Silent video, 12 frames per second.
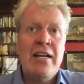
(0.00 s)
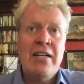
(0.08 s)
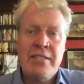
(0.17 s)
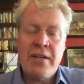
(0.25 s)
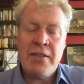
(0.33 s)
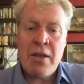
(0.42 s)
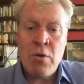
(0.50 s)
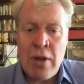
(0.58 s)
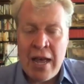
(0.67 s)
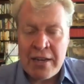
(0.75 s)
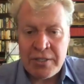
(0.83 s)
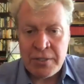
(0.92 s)
So they all
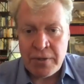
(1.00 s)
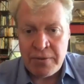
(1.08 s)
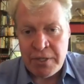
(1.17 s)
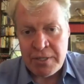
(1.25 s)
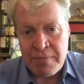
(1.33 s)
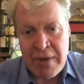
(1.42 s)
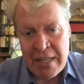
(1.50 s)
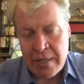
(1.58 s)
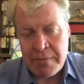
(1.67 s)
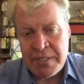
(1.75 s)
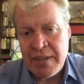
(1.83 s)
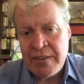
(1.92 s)
had to sort of just make
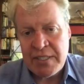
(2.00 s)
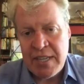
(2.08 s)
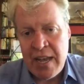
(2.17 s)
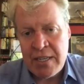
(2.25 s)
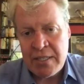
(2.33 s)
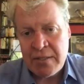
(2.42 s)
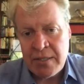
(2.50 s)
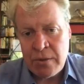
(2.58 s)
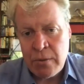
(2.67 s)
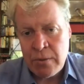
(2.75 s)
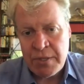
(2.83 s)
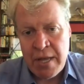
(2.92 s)
themselves scarce because, of
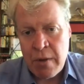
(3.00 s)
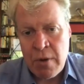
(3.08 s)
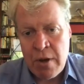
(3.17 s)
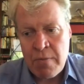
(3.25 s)
course, they were